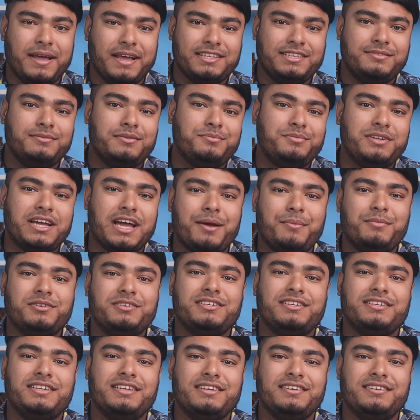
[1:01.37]
maximum timer
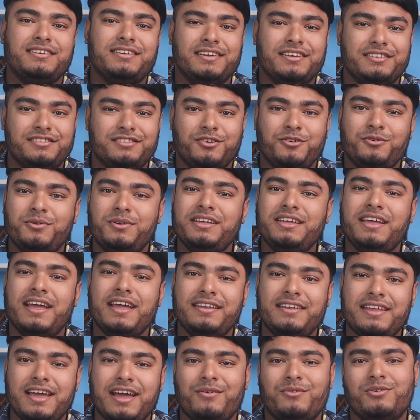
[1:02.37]
setting is only
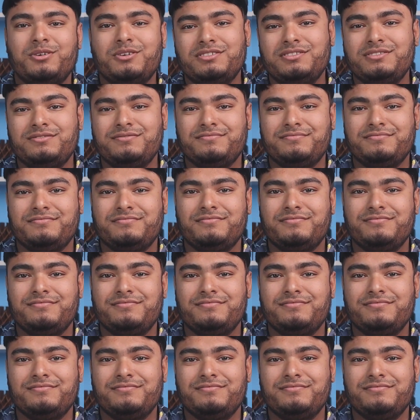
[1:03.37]
8 hours.